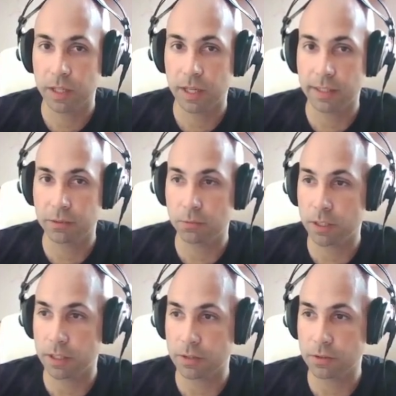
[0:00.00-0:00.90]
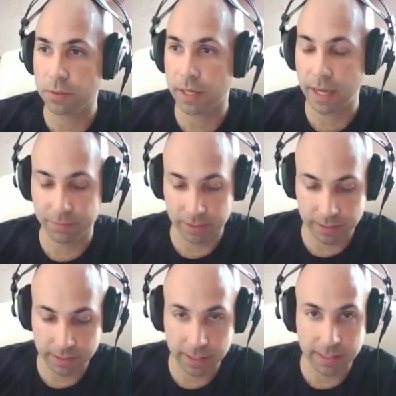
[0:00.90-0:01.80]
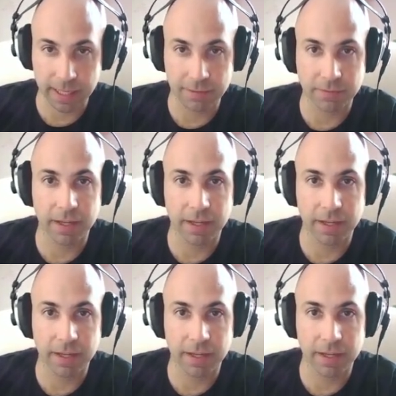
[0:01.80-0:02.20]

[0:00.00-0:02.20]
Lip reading: And then what else do I have? In this case, I have